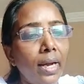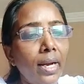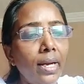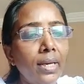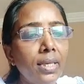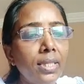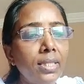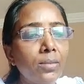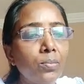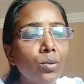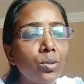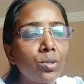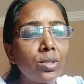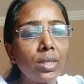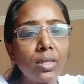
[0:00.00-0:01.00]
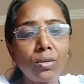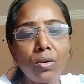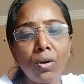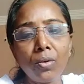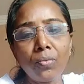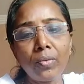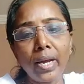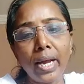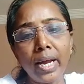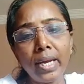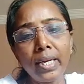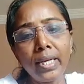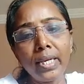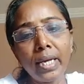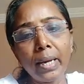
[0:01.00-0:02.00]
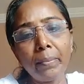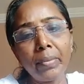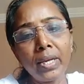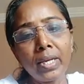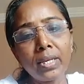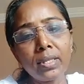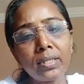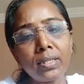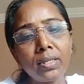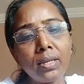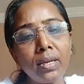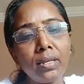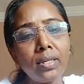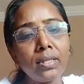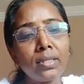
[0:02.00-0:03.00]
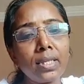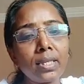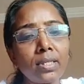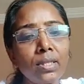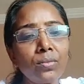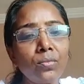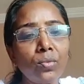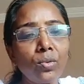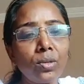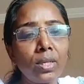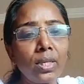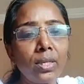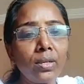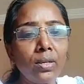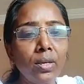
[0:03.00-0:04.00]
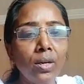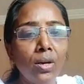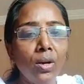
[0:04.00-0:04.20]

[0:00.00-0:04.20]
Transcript: in disposing of any application under Section 14